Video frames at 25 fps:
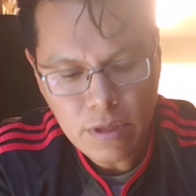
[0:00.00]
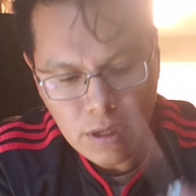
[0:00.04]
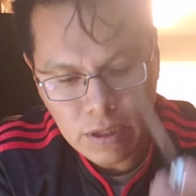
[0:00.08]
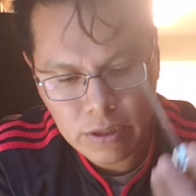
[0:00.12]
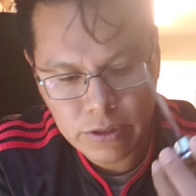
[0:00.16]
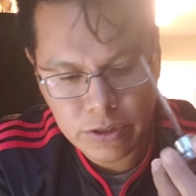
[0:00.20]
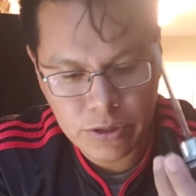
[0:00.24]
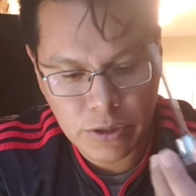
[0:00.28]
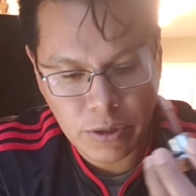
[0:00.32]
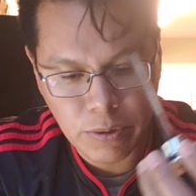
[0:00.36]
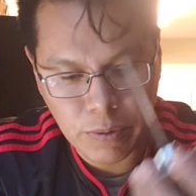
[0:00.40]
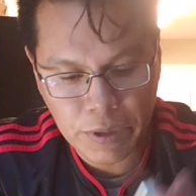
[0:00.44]

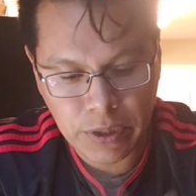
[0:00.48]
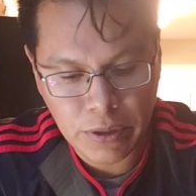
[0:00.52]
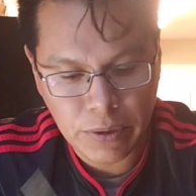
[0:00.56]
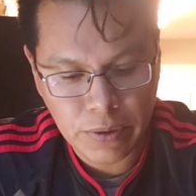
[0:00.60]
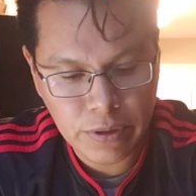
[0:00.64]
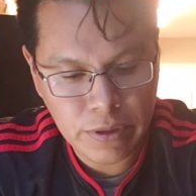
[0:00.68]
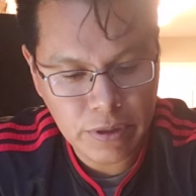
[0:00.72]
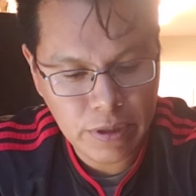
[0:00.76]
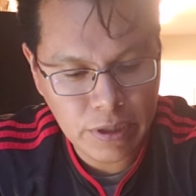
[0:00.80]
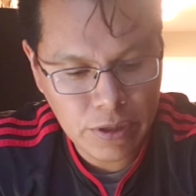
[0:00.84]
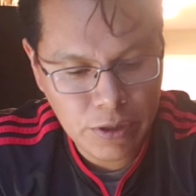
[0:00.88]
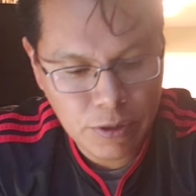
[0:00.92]
So we
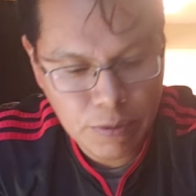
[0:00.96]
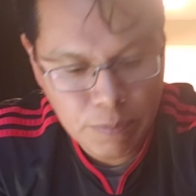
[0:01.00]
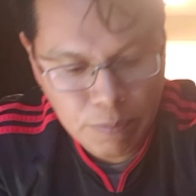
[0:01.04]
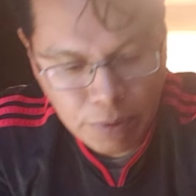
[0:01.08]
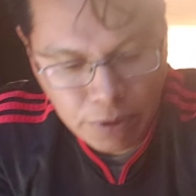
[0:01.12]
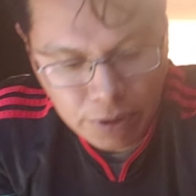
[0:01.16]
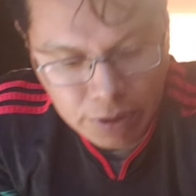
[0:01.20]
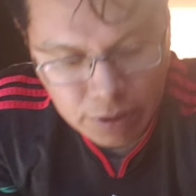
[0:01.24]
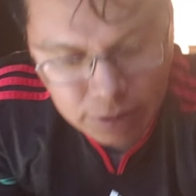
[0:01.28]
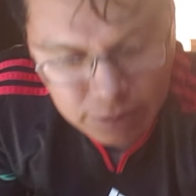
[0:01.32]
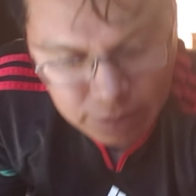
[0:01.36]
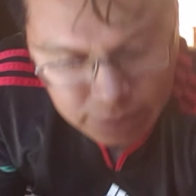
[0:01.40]
ordered a new
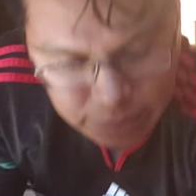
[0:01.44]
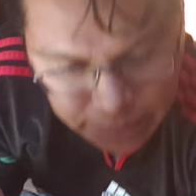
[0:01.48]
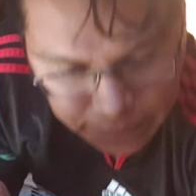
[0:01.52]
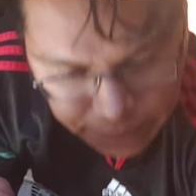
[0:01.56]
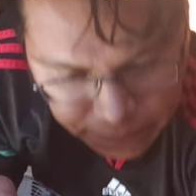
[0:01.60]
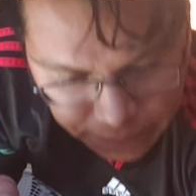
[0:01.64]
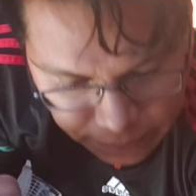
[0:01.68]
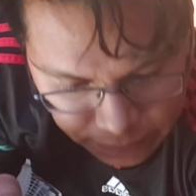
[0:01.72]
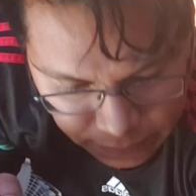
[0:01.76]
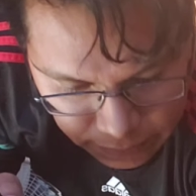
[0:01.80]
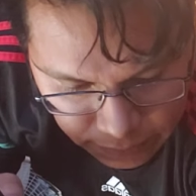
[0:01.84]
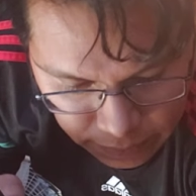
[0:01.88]
part,
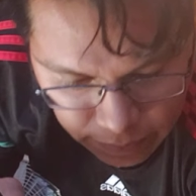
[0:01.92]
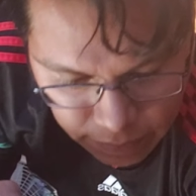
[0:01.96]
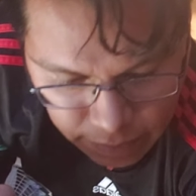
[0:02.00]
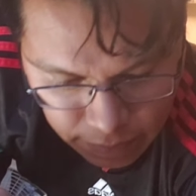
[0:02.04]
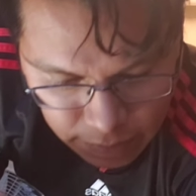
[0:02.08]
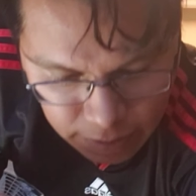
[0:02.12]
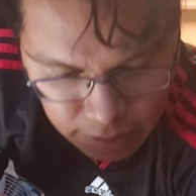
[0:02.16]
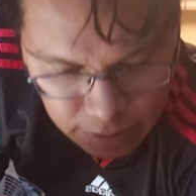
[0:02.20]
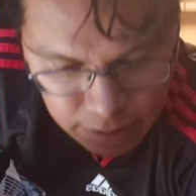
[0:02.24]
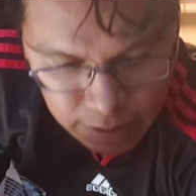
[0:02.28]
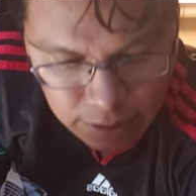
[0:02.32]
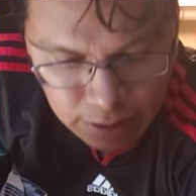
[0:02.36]

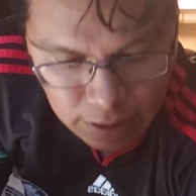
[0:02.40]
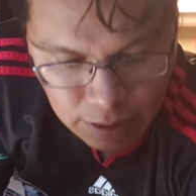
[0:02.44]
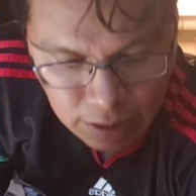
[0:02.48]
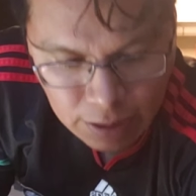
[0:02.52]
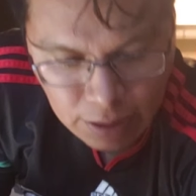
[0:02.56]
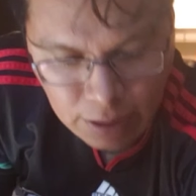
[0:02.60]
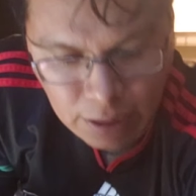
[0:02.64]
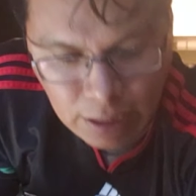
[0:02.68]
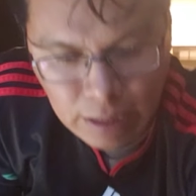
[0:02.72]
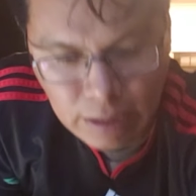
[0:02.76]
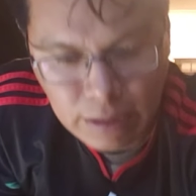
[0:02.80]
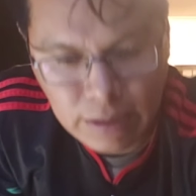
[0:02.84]

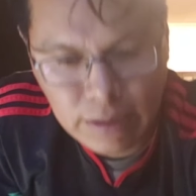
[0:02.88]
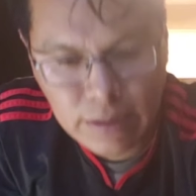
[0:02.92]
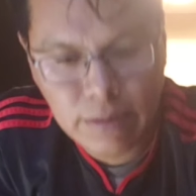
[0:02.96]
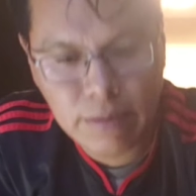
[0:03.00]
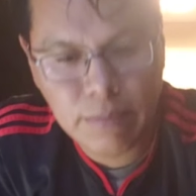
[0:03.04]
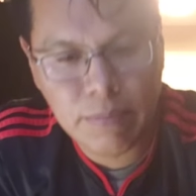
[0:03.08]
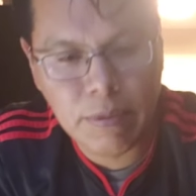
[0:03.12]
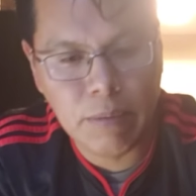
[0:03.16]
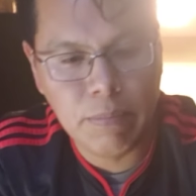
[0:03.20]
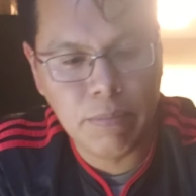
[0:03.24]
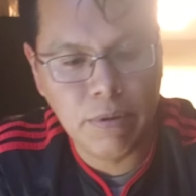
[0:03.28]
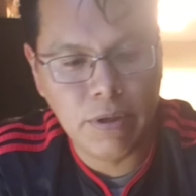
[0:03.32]
and
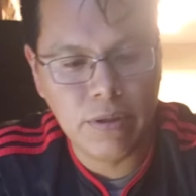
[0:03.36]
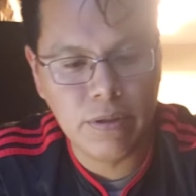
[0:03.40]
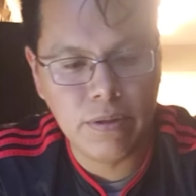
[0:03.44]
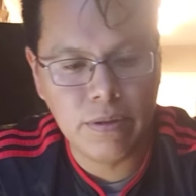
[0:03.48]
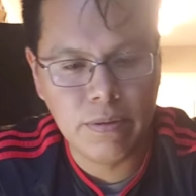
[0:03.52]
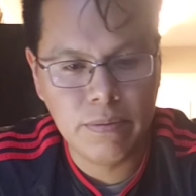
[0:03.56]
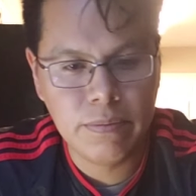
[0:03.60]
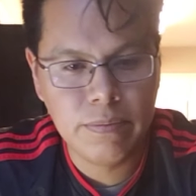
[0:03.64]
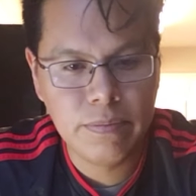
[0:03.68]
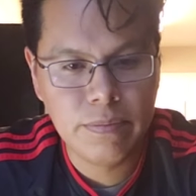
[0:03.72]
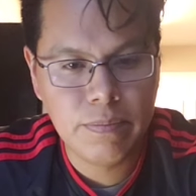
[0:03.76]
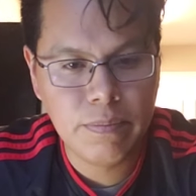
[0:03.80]
my
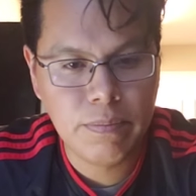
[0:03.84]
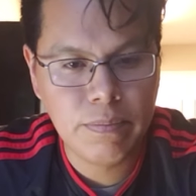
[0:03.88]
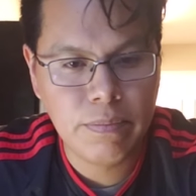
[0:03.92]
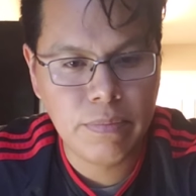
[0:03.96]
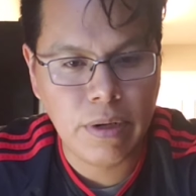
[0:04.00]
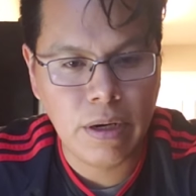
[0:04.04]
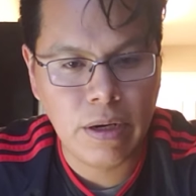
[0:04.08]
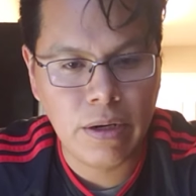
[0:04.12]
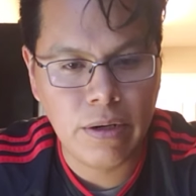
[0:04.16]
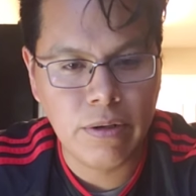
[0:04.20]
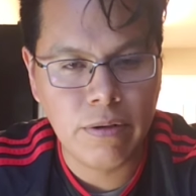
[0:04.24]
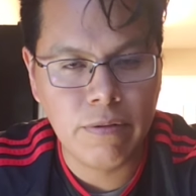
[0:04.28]
brother
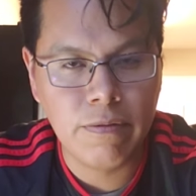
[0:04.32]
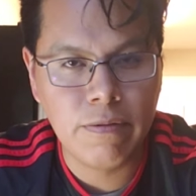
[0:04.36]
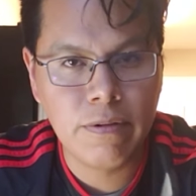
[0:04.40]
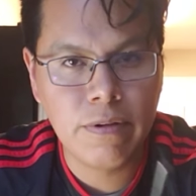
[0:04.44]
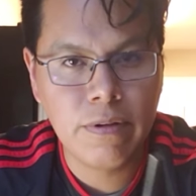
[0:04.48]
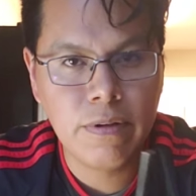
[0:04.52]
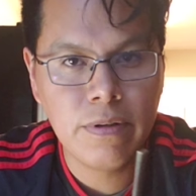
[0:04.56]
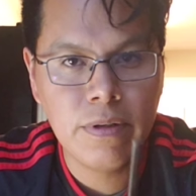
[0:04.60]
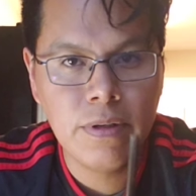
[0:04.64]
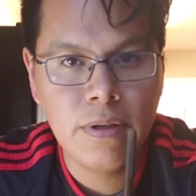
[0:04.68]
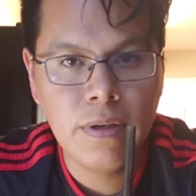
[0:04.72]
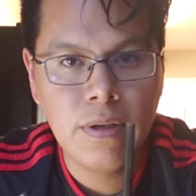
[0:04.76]
brought it
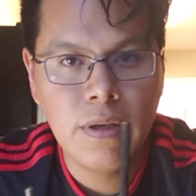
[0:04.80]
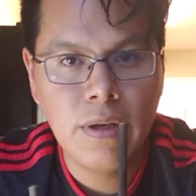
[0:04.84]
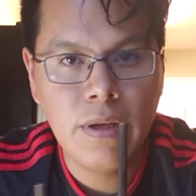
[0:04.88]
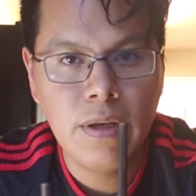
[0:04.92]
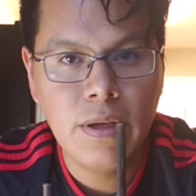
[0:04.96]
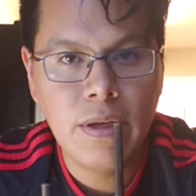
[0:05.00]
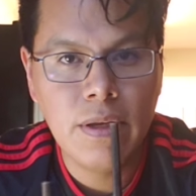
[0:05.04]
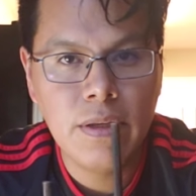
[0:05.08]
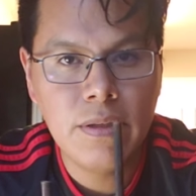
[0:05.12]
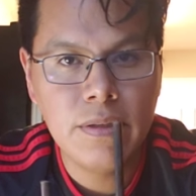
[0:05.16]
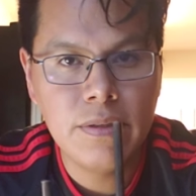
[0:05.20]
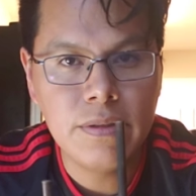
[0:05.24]
over.
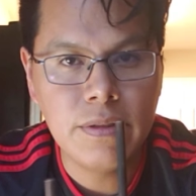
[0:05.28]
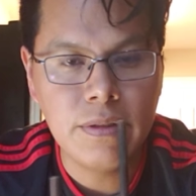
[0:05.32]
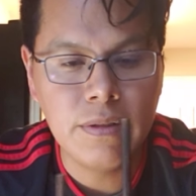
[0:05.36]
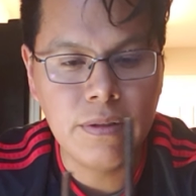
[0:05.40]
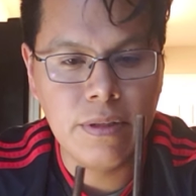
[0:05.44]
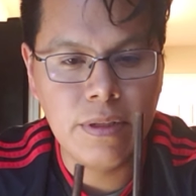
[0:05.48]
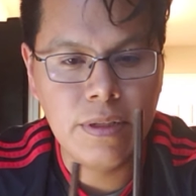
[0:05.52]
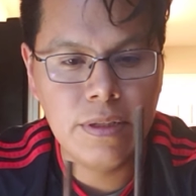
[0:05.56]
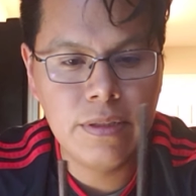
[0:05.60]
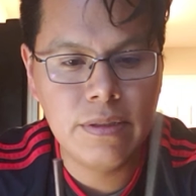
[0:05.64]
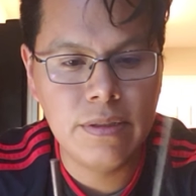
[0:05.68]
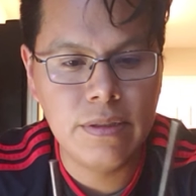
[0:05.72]
So
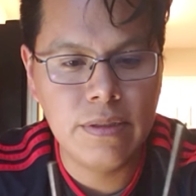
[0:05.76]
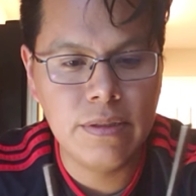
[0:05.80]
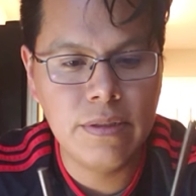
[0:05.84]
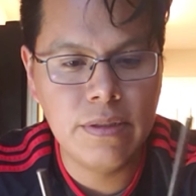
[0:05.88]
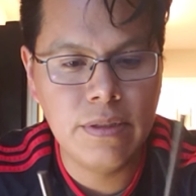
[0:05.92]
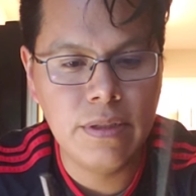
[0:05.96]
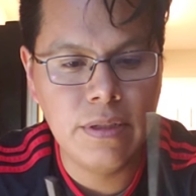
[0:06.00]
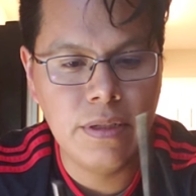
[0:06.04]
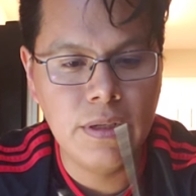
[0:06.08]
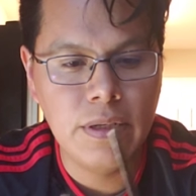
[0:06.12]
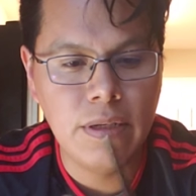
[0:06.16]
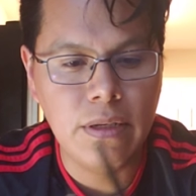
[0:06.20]
this is
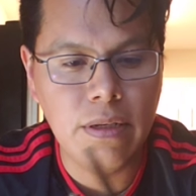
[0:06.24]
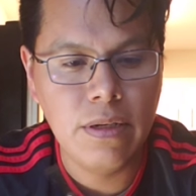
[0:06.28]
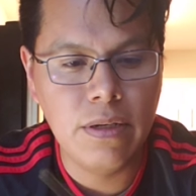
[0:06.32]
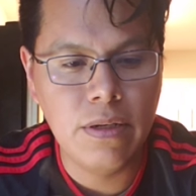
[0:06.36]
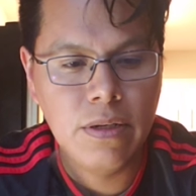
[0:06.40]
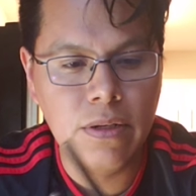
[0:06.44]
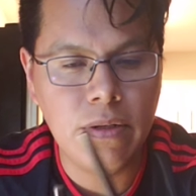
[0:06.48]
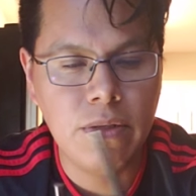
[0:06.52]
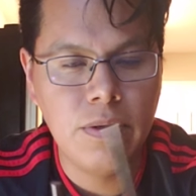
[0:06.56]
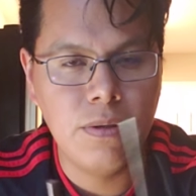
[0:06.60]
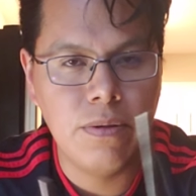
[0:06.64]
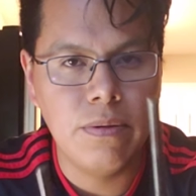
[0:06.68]
the
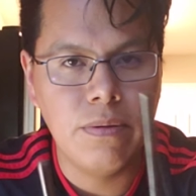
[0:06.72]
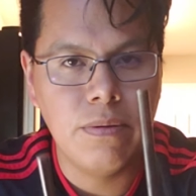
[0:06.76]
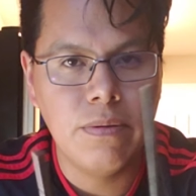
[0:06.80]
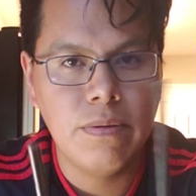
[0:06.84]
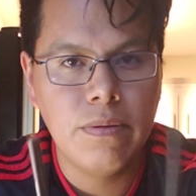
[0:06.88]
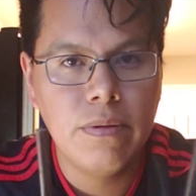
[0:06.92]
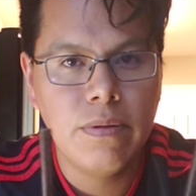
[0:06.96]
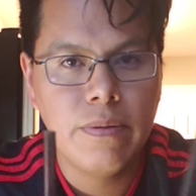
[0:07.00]
new